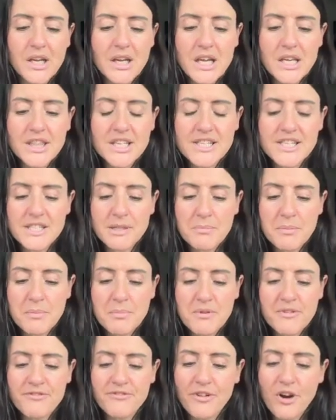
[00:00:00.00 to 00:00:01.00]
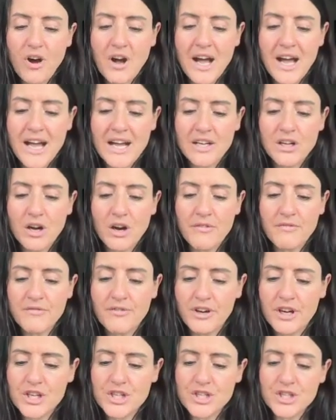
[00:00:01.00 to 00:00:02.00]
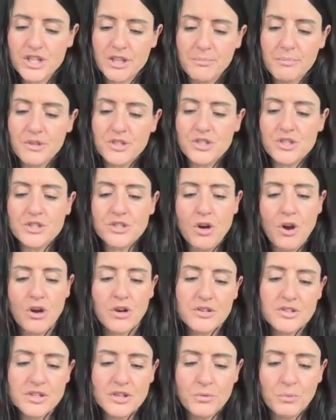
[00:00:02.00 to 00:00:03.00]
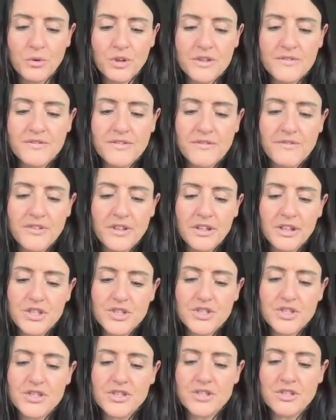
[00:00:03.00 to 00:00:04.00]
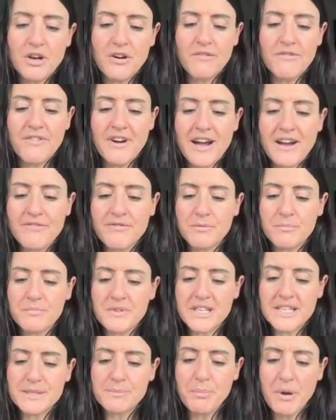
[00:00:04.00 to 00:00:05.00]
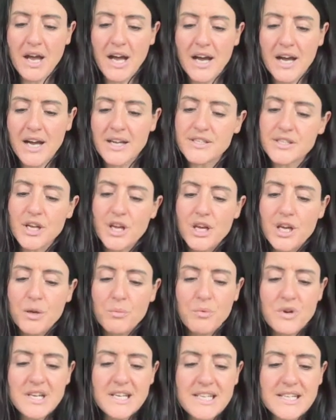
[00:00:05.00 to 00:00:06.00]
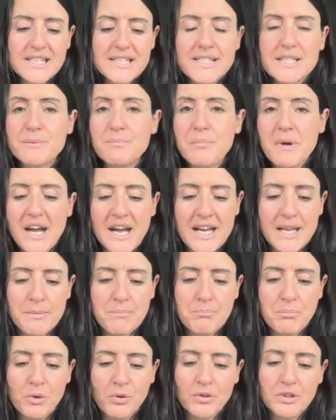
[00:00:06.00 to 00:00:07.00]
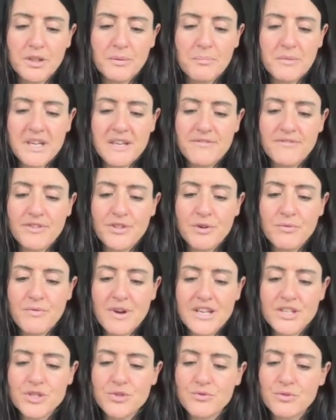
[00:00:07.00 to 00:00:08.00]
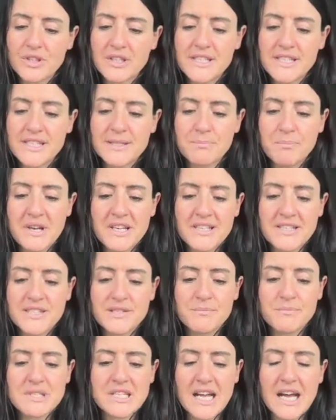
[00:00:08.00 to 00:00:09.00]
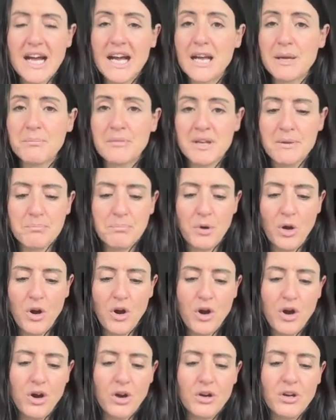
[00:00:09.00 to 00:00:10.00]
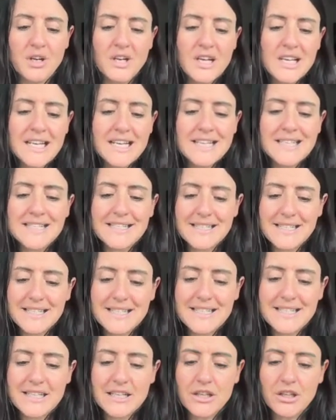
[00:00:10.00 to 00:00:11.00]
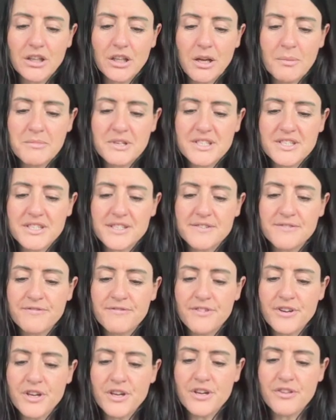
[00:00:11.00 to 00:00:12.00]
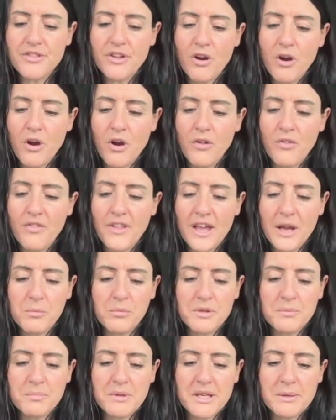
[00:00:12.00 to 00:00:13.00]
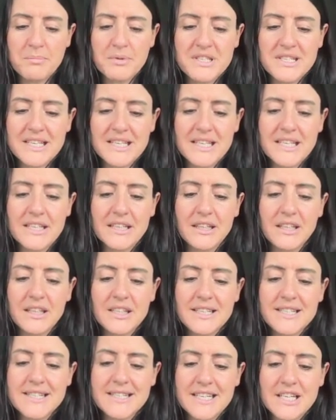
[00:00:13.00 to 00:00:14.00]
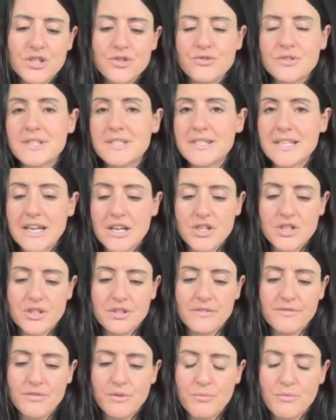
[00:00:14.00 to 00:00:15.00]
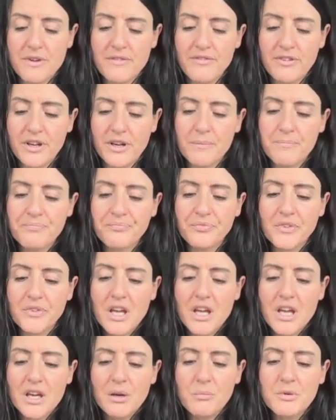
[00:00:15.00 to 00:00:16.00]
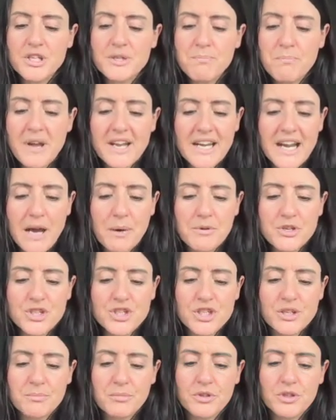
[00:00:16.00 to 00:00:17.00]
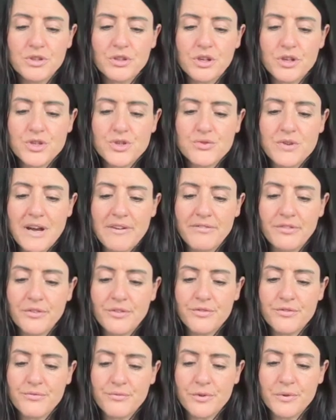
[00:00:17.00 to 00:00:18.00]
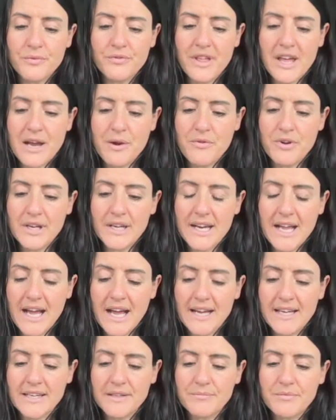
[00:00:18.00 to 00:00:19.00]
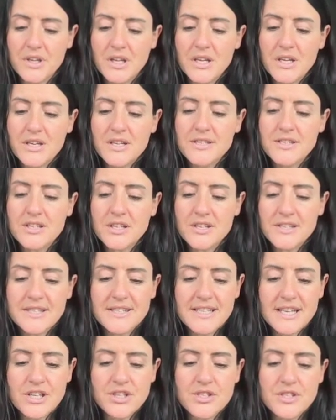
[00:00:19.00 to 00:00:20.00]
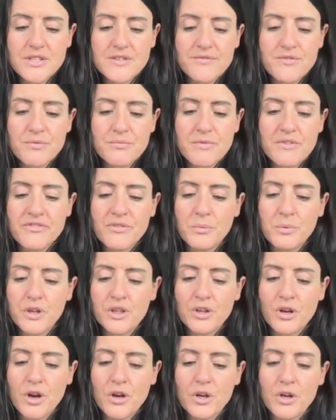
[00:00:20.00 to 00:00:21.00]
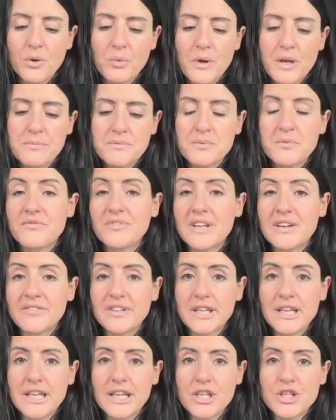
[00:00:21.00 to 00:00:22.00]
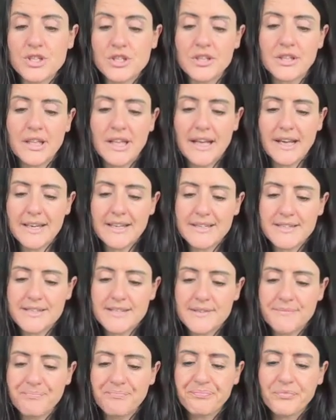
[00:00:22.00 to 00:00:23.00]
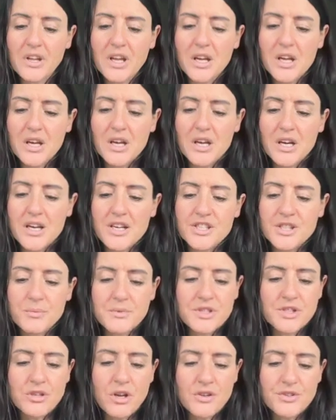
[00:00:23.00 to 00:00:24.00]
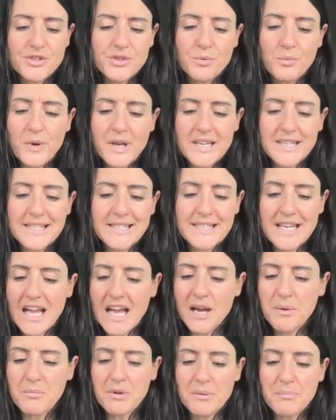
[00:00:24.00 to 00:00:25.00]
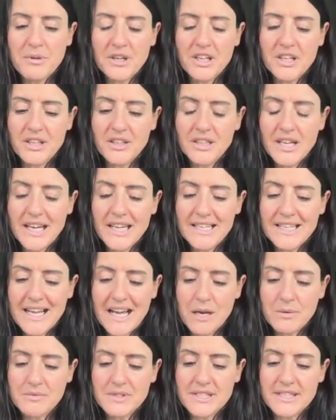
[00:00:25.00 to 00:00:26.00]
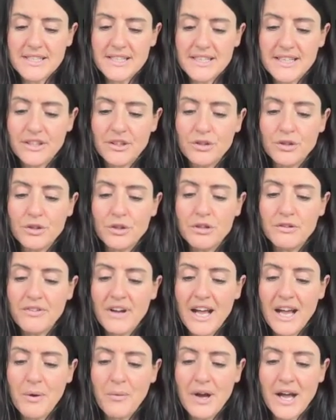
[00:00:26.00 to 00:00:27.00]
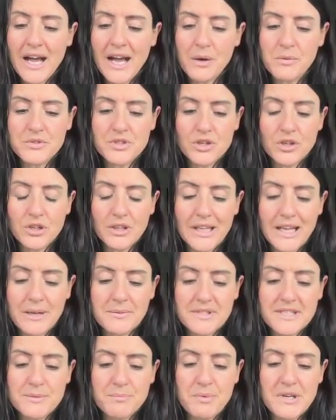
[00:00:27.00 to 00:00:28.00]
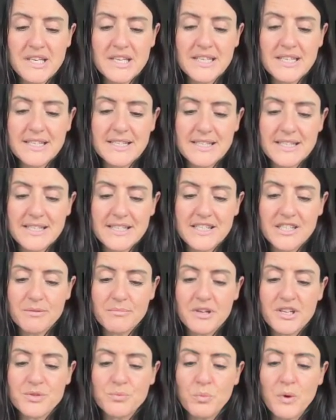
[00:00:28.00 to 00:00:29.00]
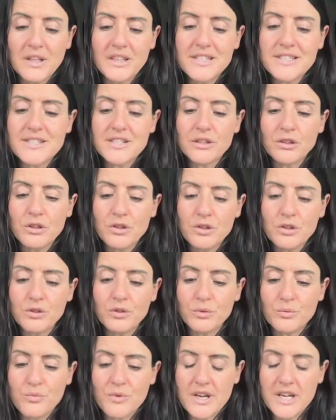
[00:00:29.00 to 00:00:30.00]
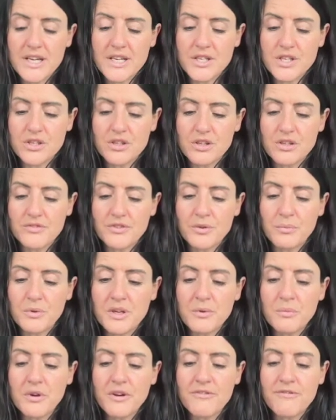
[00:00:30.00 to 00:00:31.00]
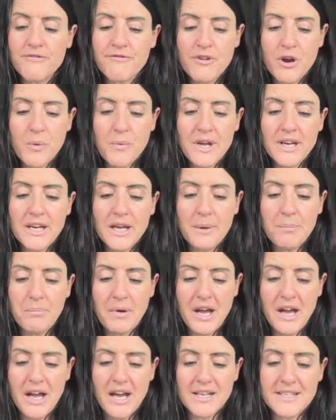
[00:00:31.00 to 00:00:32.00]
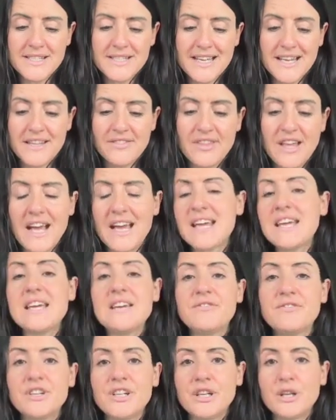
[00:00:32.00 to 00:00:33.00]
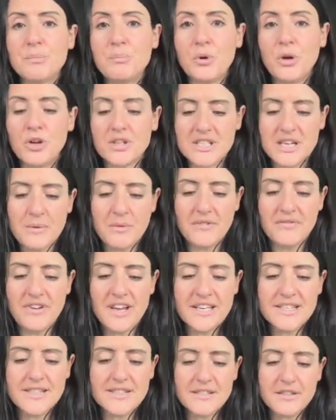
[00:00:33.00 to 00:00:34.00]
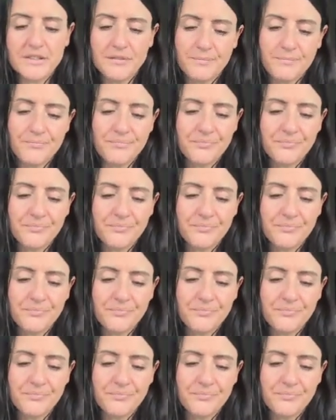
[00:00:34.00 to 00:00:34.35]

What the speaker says: The summer before our convoy ship had docked at one of the villages not far from these parts, we needed to buy bulk meat for the restaurant and spend some time in port. 60 kilometres further on there would be a particular dangerous section of the river, which meant our ship could not travel through there at night. Certain sections of the river were not equipped with navigation lights. So as not to waste time, we began announcing over our outdoor loudspeaker system as well as the local radio that we were throwing a party that evening aboard our vessel.